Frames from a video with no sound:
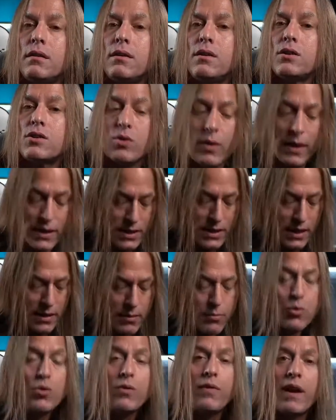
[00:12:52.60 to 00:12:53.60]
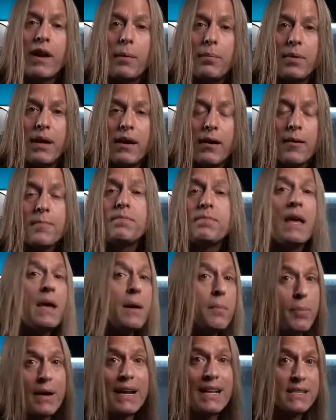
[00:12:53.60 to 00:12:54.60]
So I tend to move it up here.
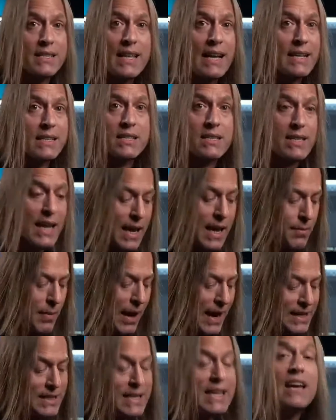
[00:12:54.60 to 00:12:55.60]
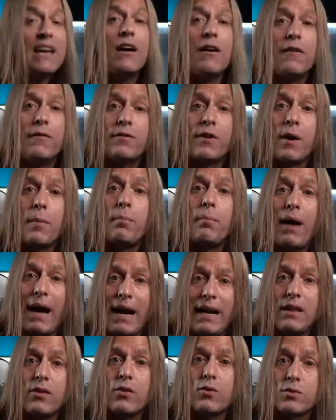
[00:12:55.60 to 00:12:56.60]
But it's that same idea of
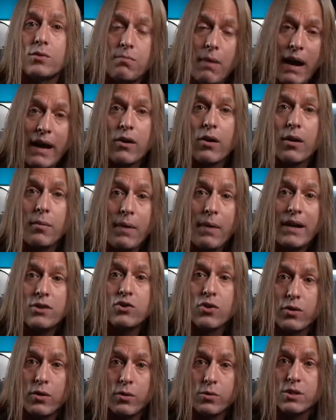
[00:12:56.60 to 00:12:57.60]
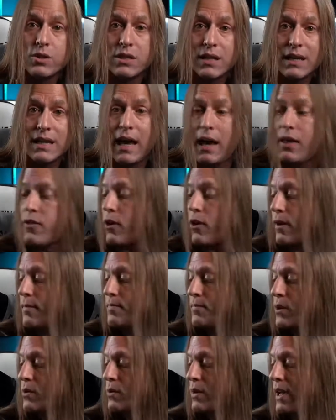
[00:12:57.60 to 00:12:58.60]
combining those minor and major notes together,
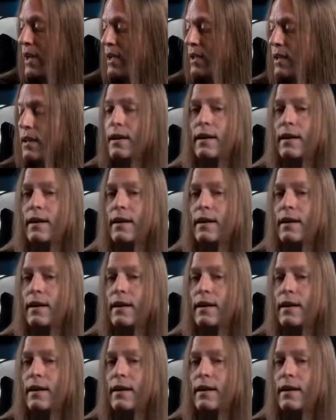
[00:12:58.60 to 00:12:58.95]
okay?